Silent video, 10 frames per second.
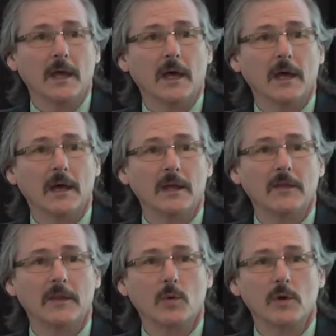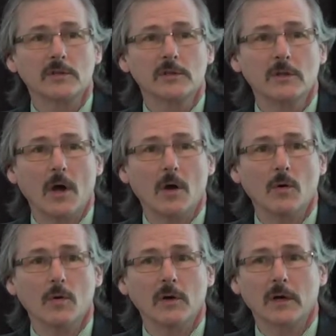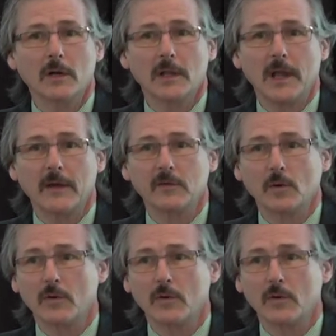Uh, there was no cleft